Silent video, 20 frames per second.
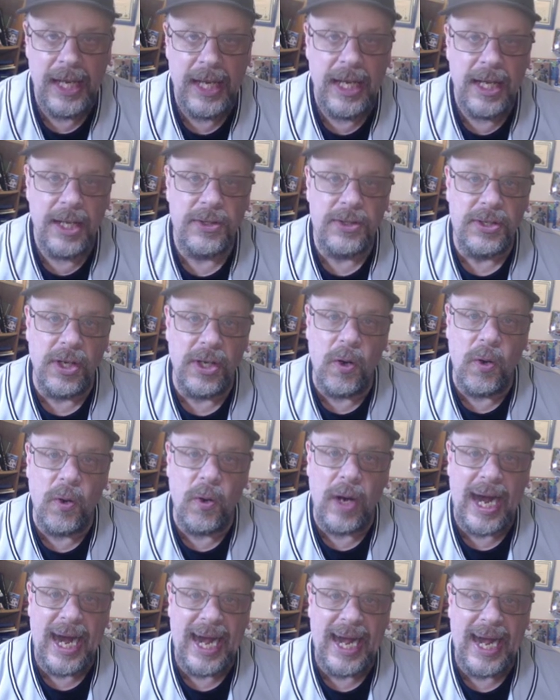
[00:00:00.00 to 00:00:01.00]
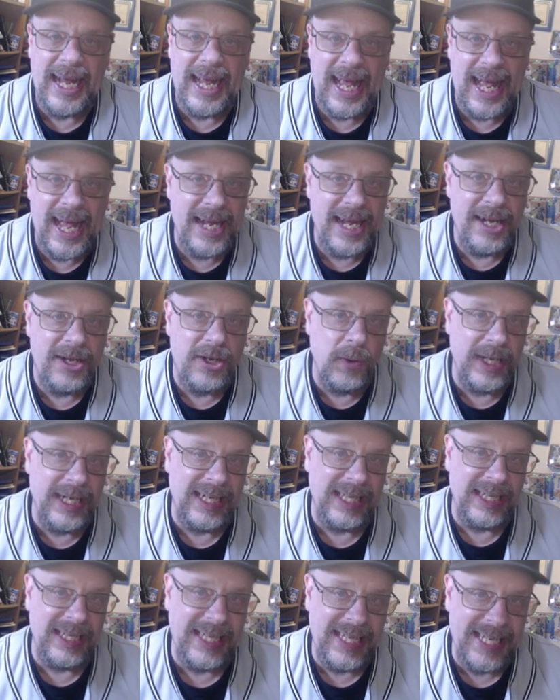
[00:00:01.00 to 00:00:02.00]
So I had to
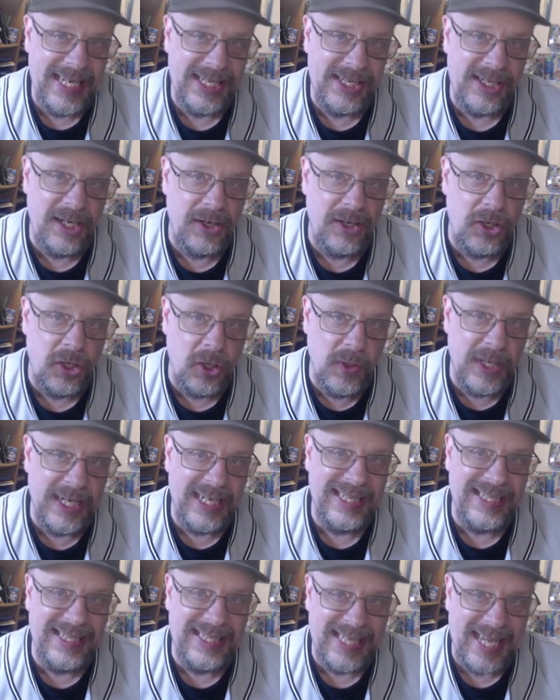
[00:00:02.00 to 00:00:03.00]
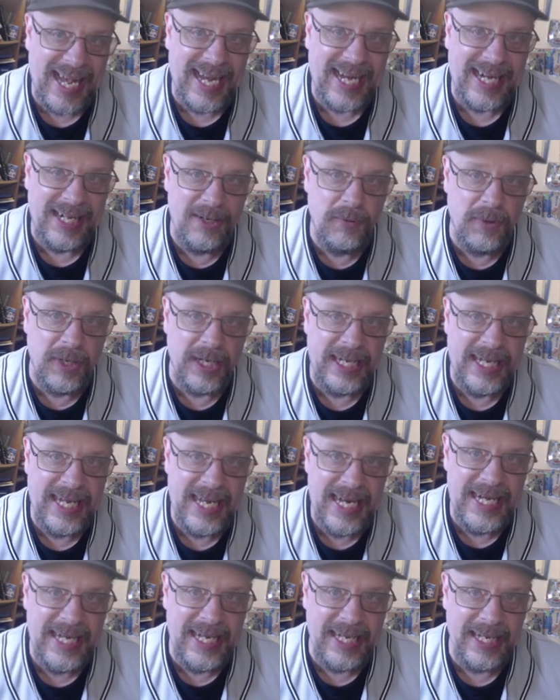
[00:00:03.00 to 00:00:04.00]
at least do exactly what
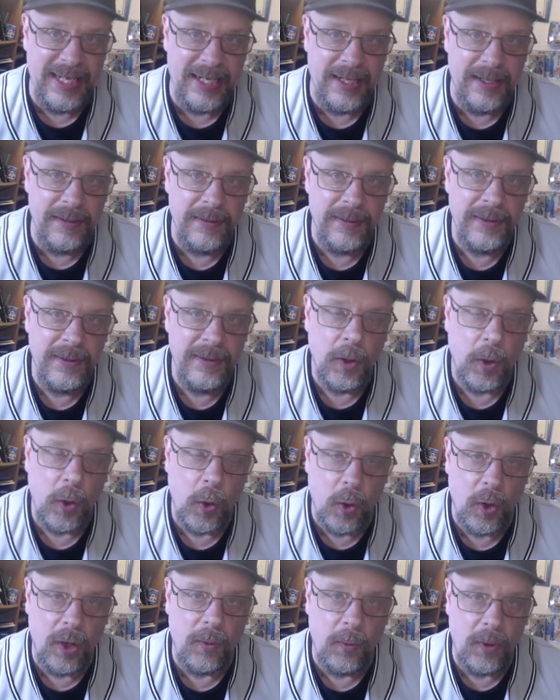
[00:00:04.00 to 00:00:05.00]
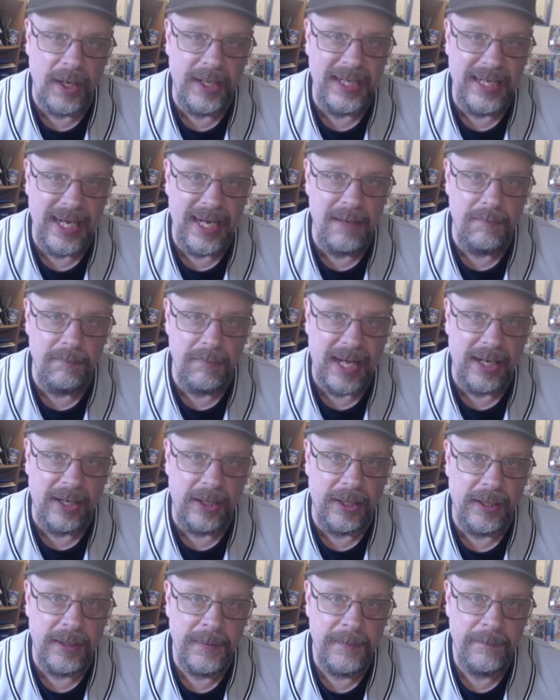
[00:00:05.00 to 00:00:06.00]
he did, or one game
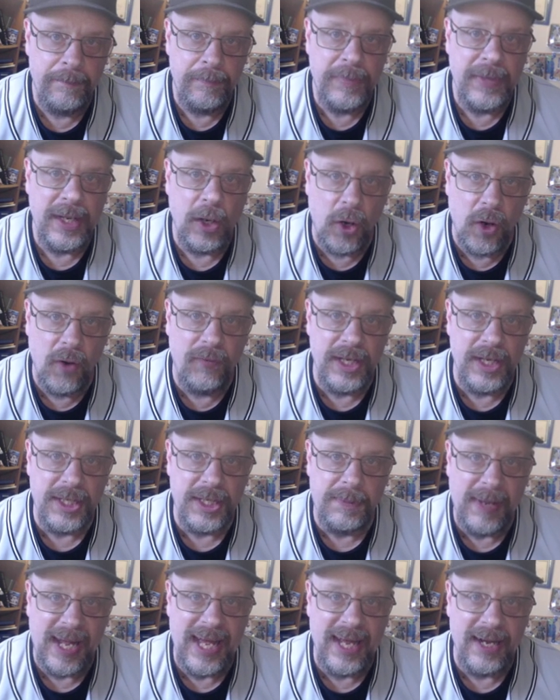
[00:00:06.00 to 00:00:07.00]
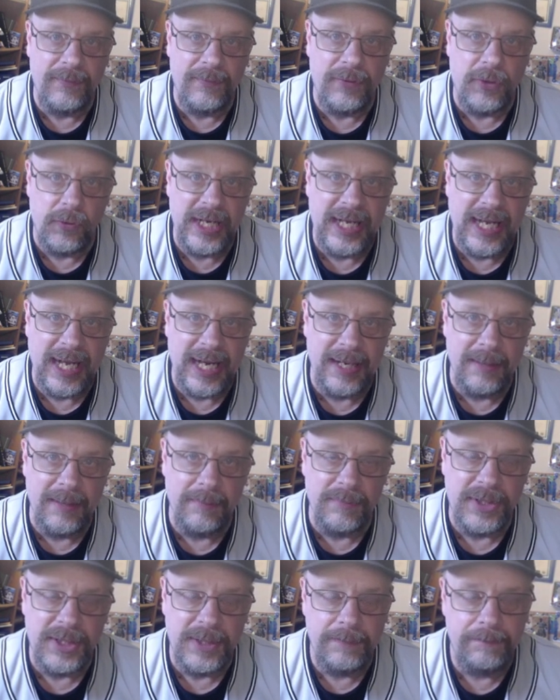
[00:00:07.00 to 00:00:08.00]
better, over the span of three
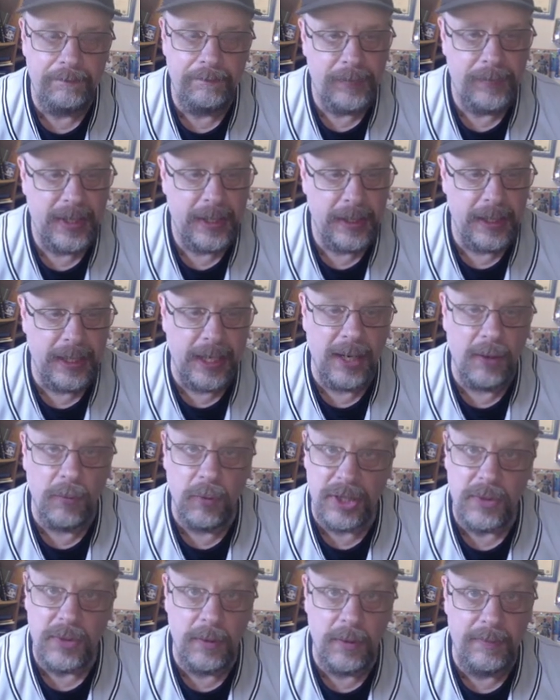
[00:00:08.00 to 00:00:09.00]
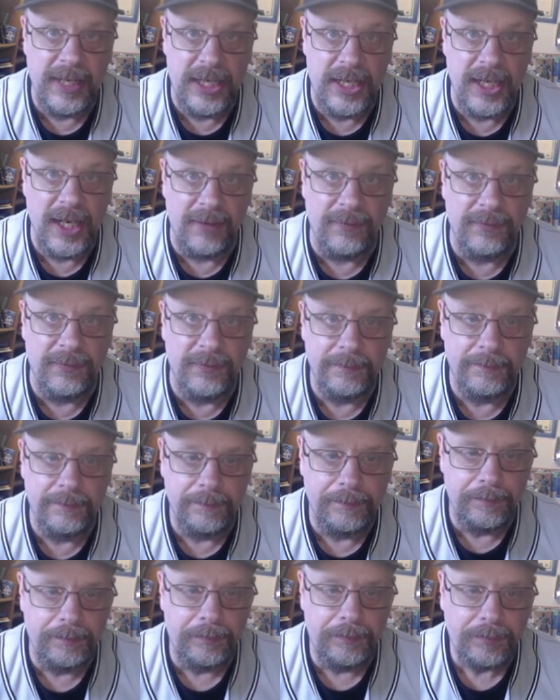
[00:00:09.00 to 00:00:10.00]
games, uh, which would be tough
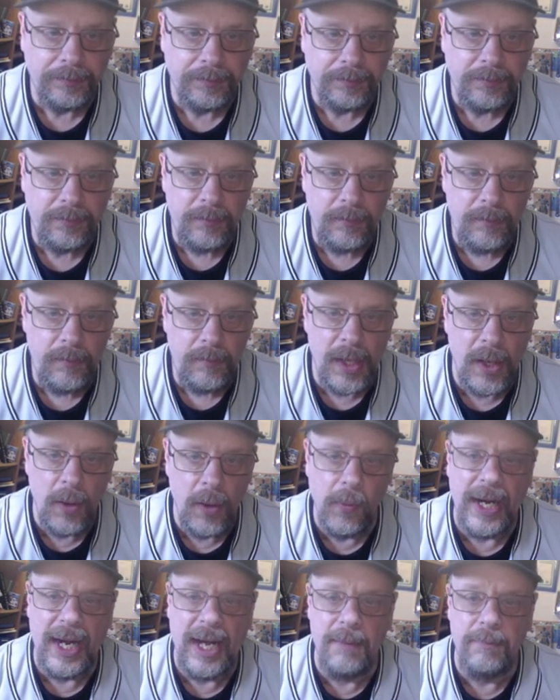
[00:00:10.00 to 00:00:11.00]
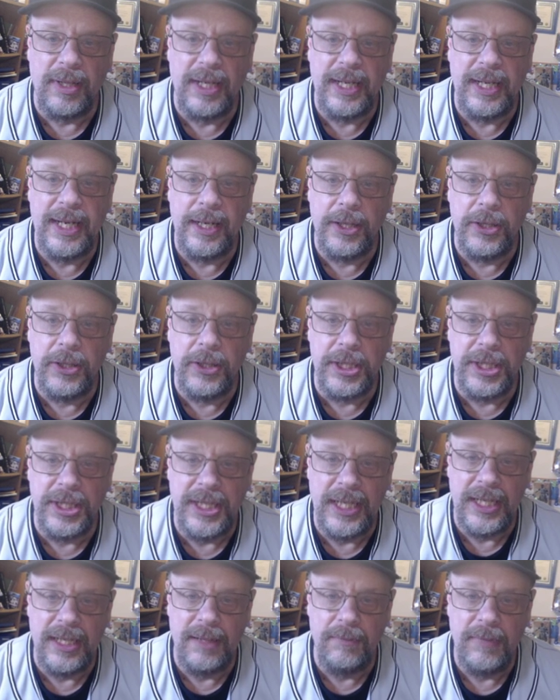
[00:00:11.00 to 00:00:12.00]
when I'm playing a good
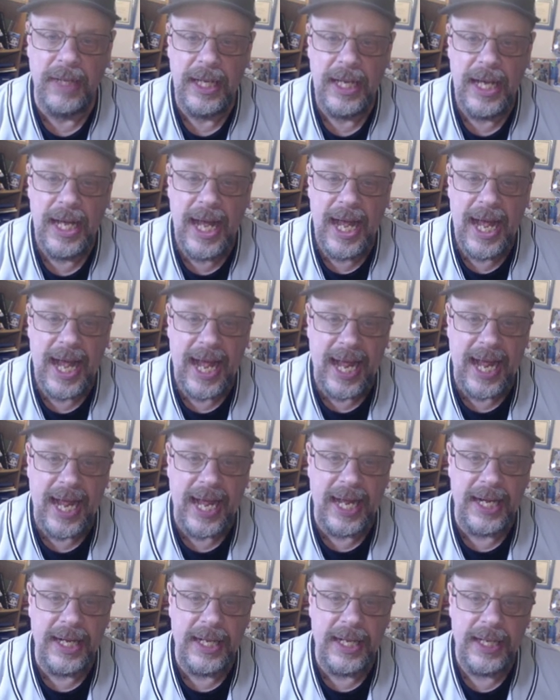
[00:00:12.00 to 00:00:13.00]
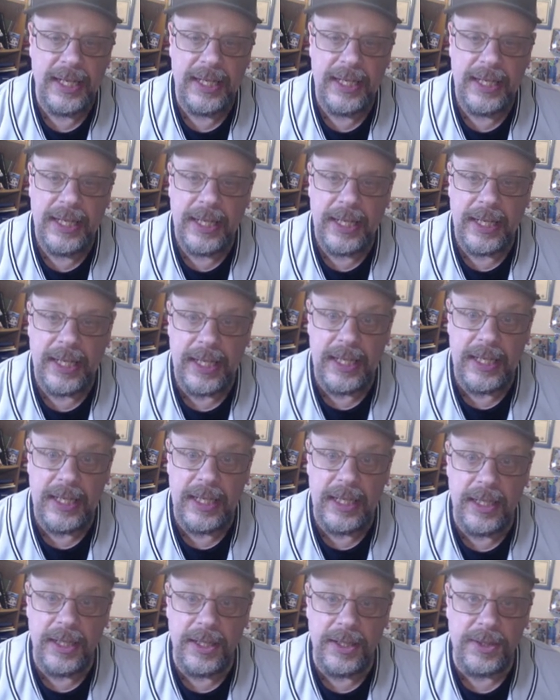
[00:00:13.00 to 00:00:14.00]
team and
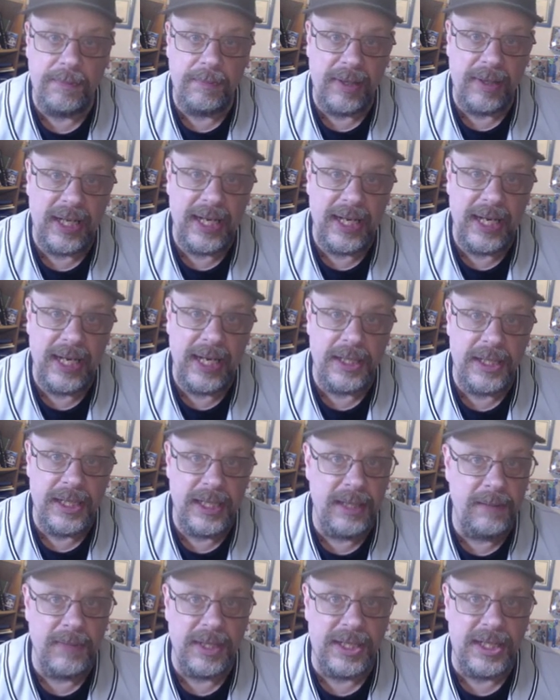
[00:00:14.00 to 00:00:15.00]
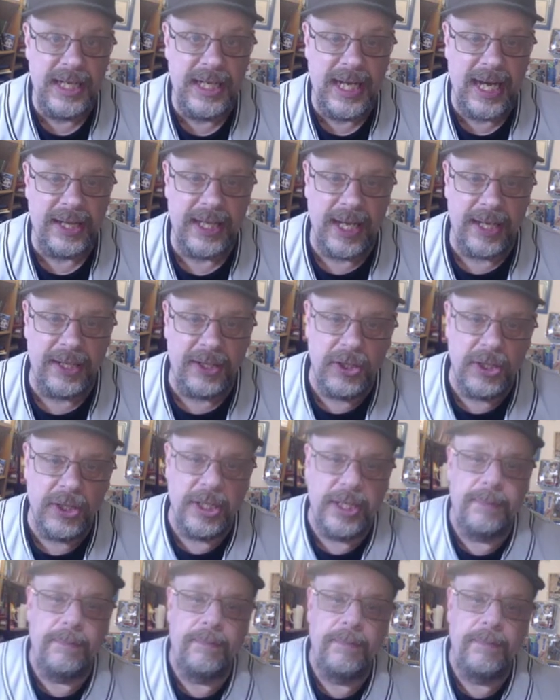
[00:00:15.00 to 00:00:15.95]
he is playing a team that's not that good.